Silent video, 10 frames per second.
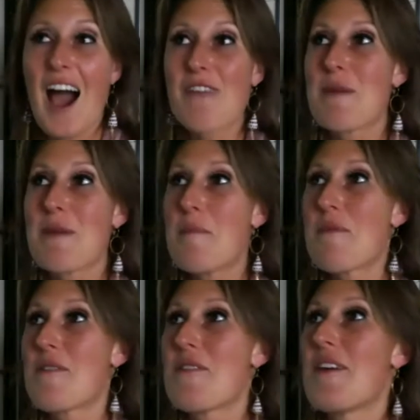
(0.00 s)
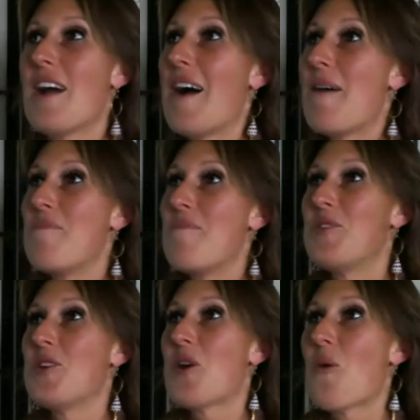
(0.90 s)
I remember, um,
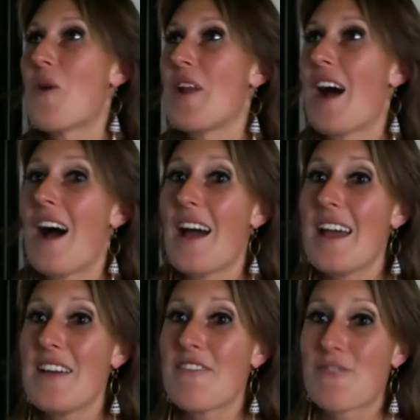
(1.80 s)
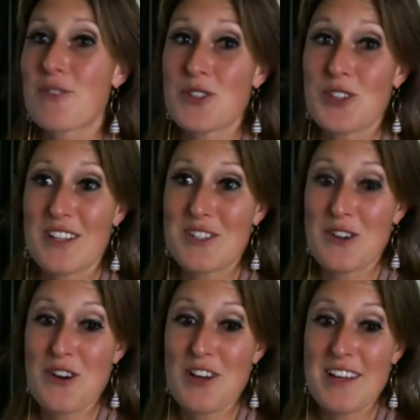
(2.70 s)
you know, when I first got
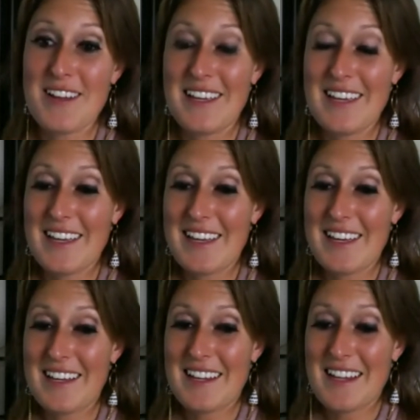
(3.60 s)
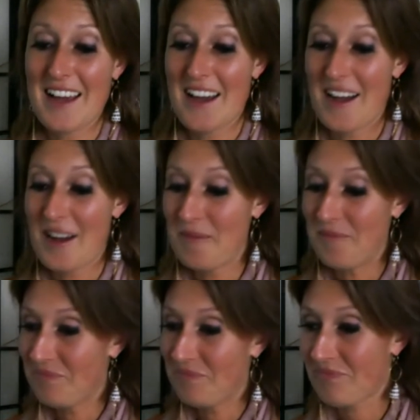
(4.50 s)
started in um,